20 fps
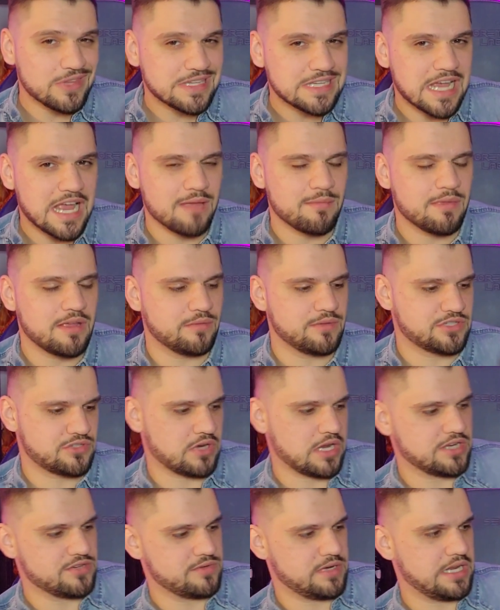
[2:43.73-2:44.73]
the time I was
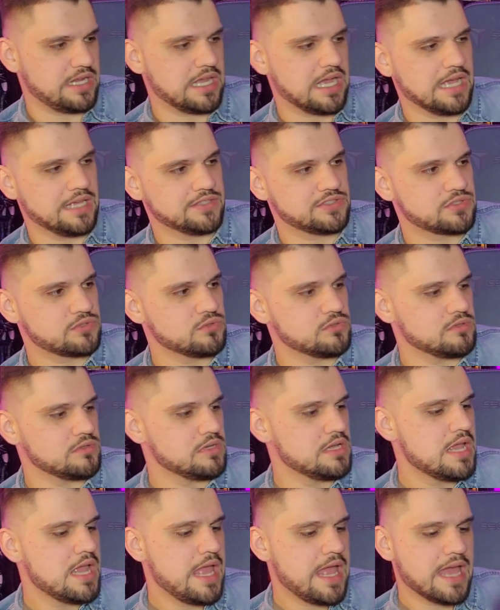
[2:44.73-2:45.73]
graduating high
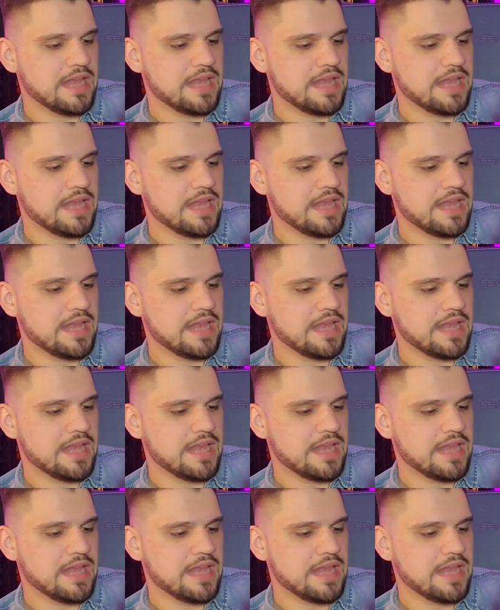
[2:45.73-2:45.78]
school.